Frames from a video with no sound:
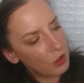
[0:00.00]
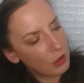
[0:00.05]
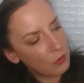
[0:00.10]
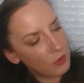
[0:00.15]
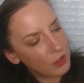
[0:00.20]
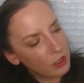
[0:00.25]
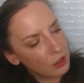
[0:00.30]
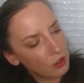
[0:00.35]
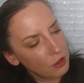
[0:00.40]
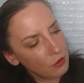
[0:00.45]
I
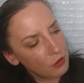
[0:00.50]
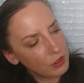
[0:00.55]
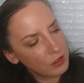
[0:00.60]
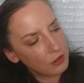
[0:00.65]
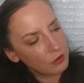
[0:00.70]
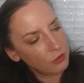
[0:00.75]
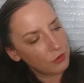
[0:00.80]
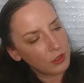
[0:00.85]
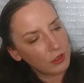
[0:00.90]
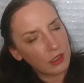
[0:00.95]
want to go
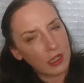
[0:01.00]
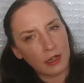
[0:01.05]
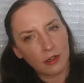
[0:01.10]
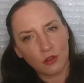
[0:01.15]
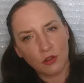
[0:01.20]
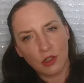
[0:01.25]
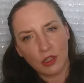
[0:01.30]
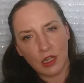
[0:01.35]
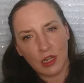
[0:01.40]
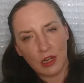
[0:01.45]
into
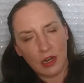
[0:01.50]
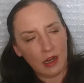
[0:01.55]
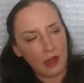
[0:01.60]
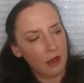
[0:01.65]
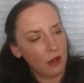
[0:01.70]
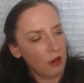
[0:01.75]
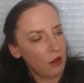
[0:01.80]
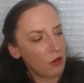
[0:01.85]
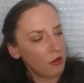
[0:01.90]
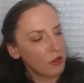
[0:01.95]
Electric
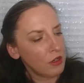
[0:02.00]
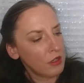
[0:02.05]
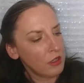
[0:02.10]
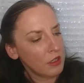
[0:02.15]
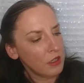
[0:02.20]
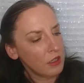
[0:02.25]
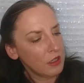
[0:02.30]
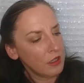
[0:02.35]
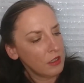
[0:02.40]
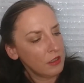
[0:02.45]
Air,
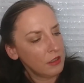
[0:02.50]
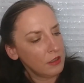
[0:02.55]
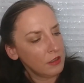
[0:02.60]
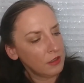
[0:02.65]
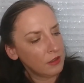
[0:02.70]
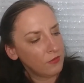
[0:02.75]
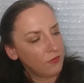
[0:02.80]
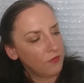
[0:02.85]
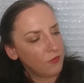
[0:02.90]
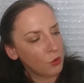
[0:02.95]

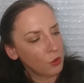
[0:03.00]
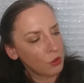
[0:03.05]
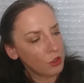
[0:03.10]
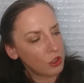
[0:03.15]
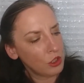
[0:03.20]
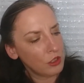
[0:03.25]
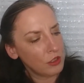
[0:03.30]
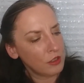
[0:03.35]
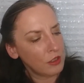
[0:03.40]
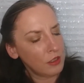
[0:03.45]
this
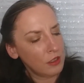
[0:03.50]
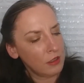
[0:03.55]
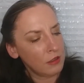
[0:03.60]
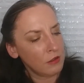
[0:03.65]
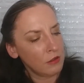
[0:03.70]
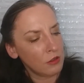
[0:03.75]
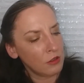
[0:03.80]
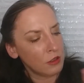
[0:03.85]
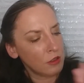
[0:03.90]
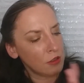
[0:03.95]
Fortune
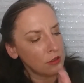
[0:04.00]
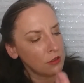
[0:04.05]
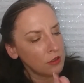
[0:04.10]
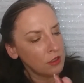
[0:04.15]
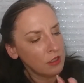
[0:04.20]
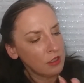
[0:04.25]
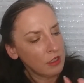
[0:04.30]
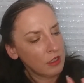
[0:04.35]
Teller,